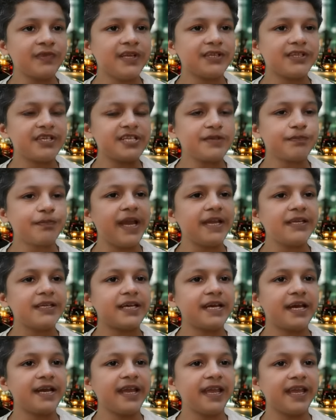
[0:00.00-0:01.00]
Despite
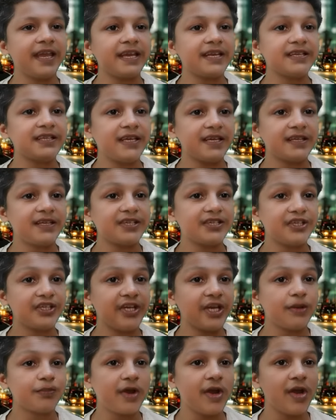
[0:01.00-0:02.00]
hiking in the
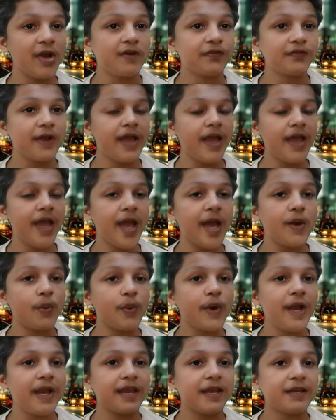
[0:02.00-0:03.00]
shape of
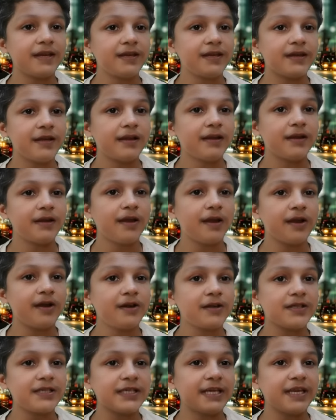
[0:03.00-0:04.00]
Hawaiian
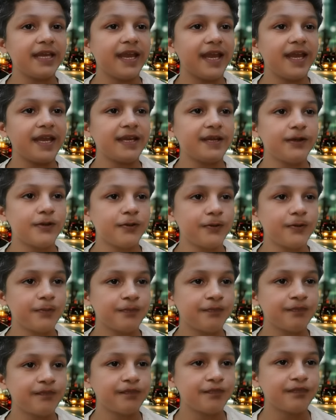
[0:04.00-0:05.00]
Hottie Kelly Hu
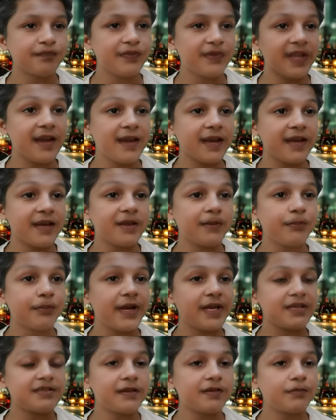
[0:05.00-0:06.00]
and an
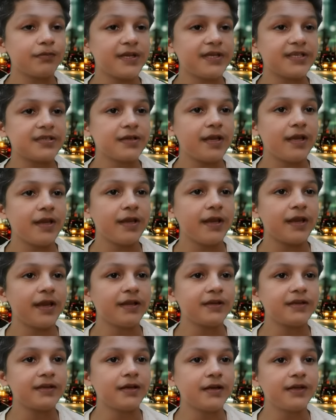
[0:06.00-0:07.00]
impressive but
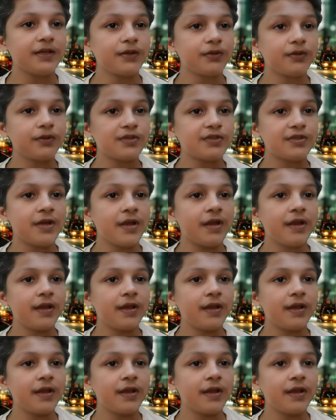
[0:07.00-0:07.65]
underused